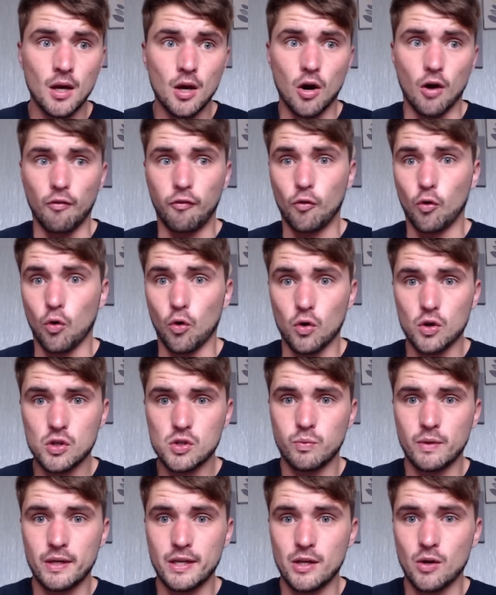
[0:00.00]
Of
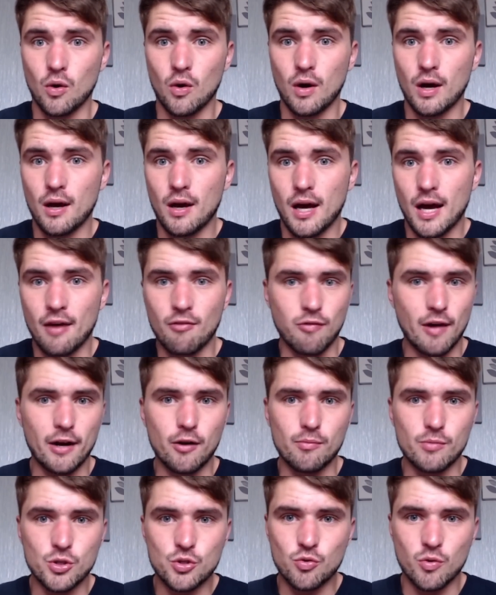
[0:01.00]
course, we're not a Real
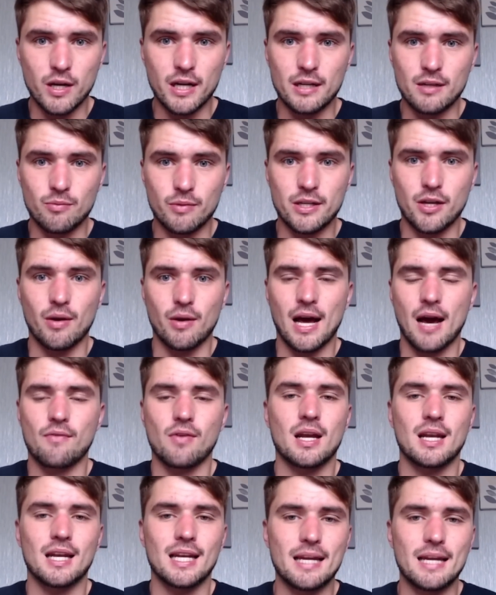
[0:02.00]
Madrid. We don't have
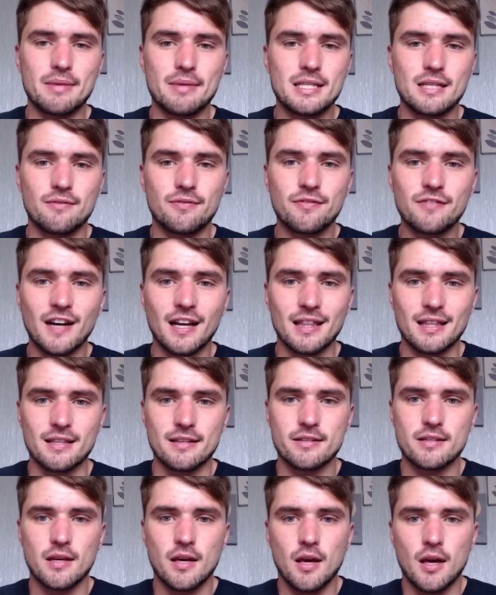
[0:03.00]
unlimited
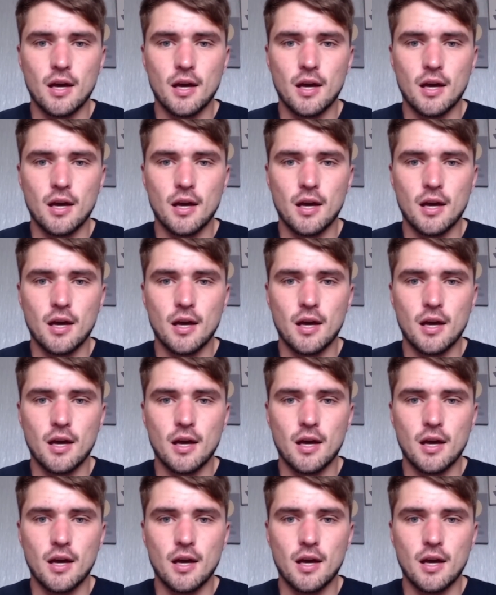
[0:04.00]
funds.